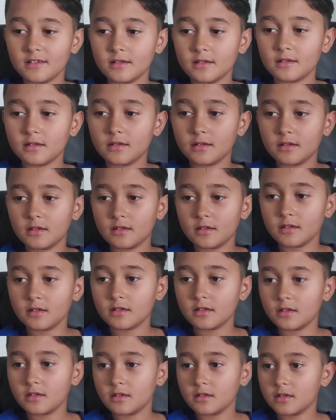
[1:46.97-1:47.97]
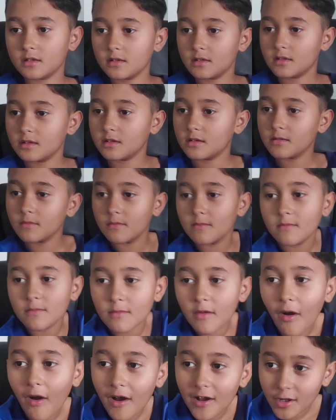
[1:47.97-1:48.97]
The ore of this metal is called
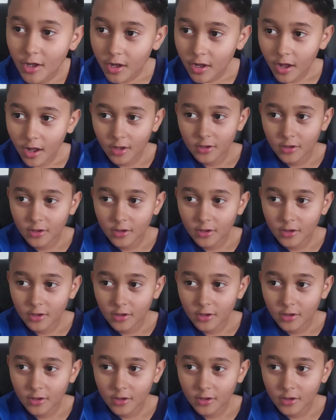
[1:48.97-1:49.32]
bauxite.